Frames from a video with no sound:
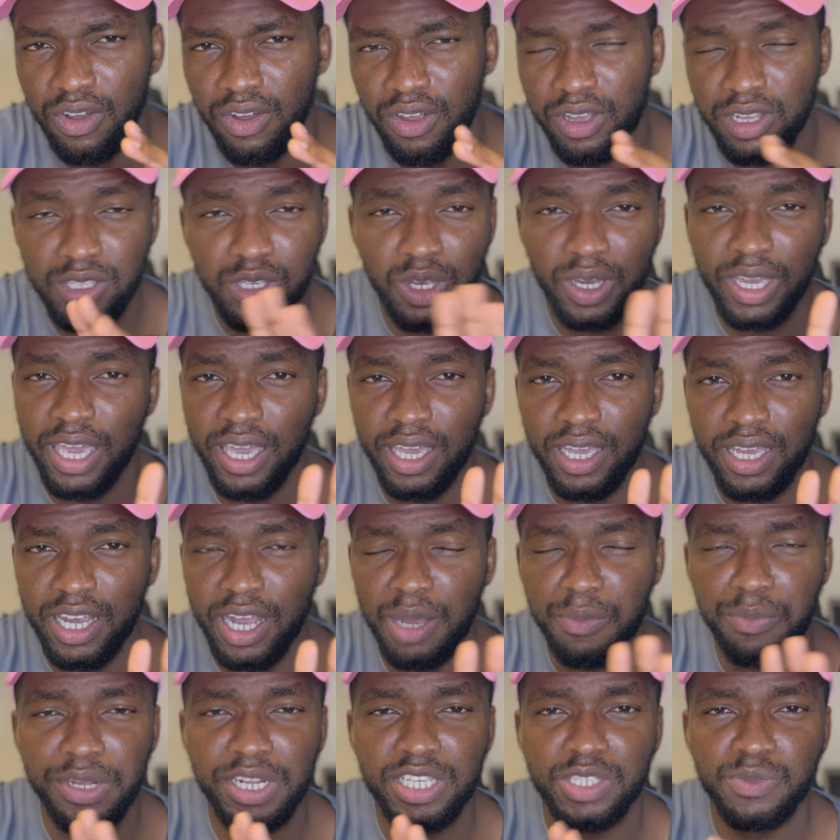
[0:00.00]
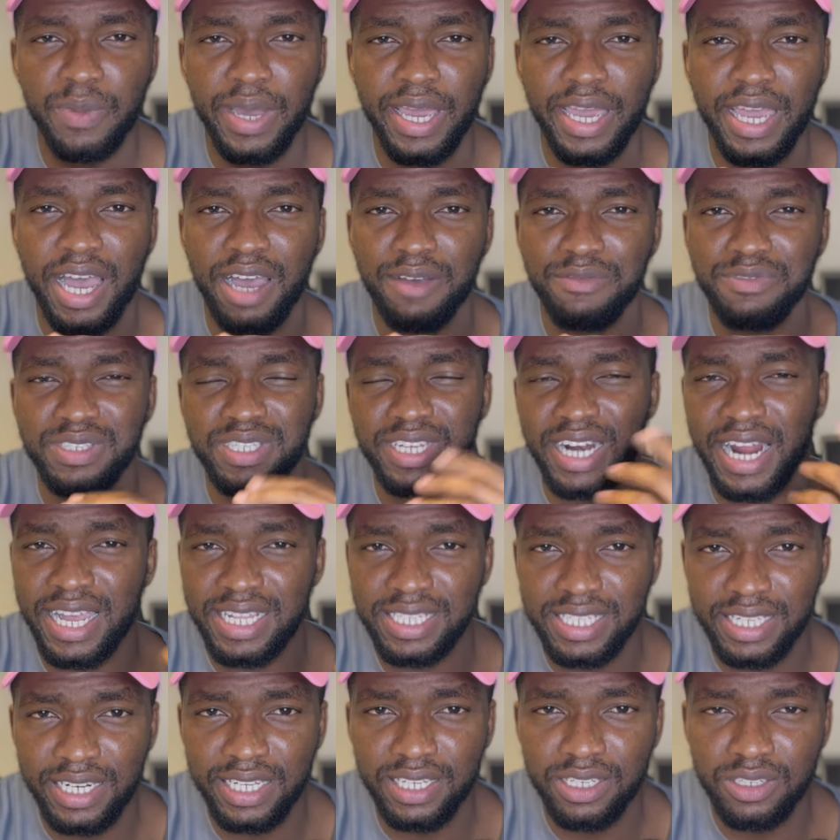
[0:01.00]
it's okay. Companies might have
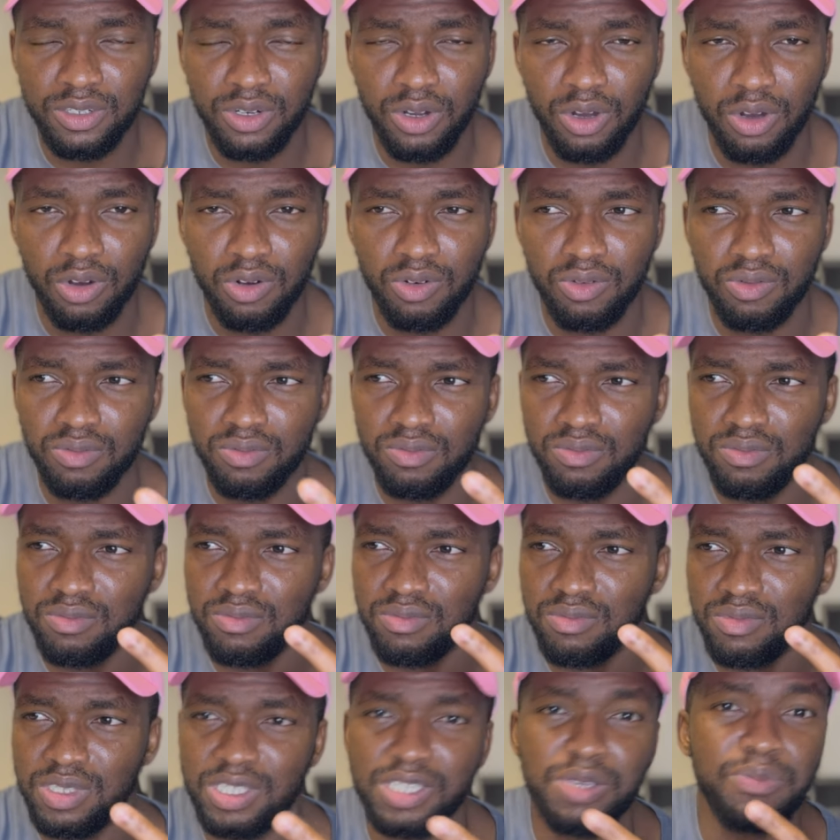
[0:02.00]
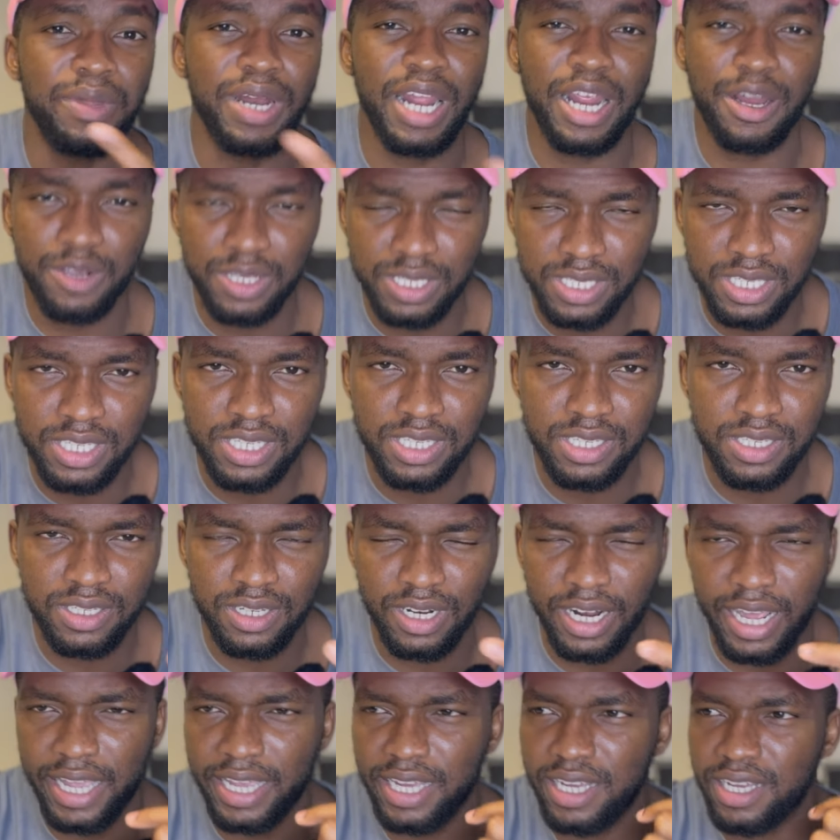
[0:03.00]
slightly, similarities.
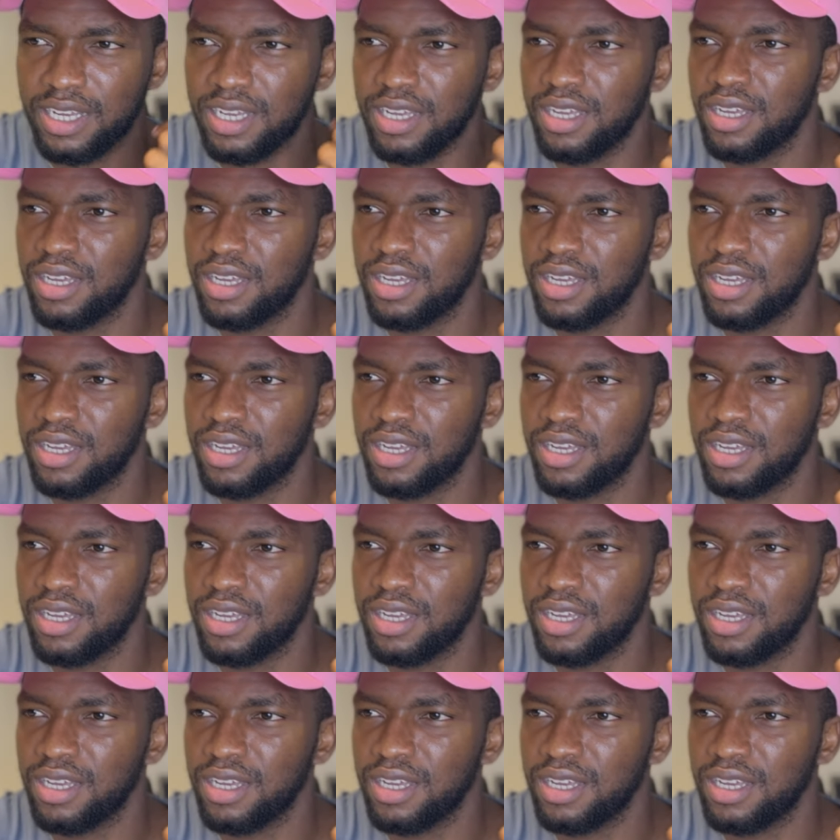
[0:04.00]
Like,